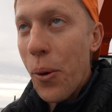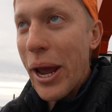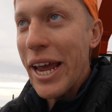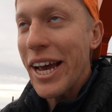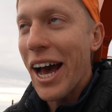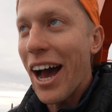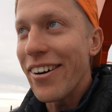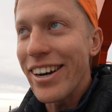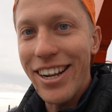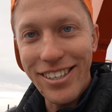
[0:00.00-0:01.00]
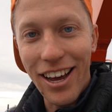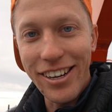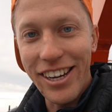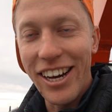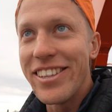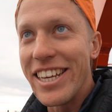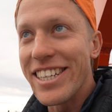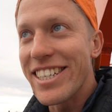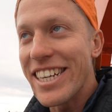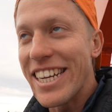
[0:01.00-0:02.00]
we are in Antarctica.
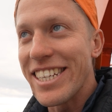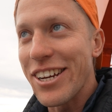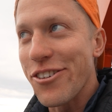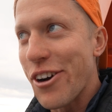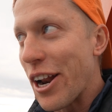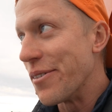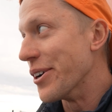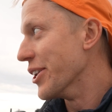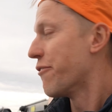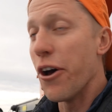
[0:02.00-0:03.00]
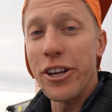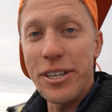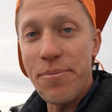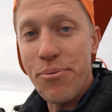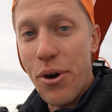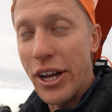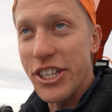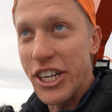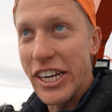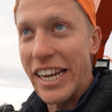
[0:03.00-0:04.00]
This is incredible. First
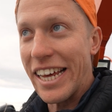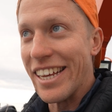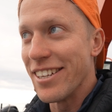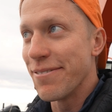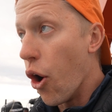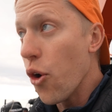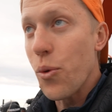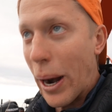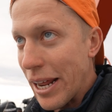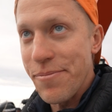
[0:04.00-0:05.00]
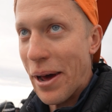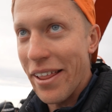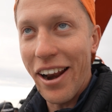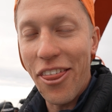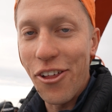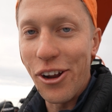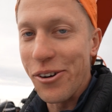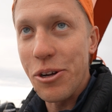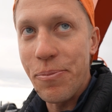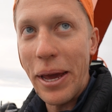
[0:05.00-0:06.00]
impression is already better than I thought it
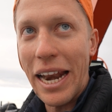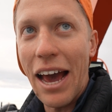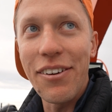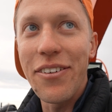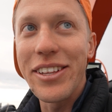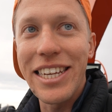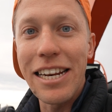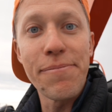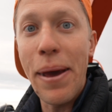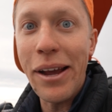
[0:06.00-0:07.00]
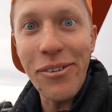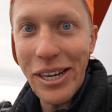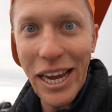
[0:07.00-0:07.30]
could be and I haven't even seen a penguin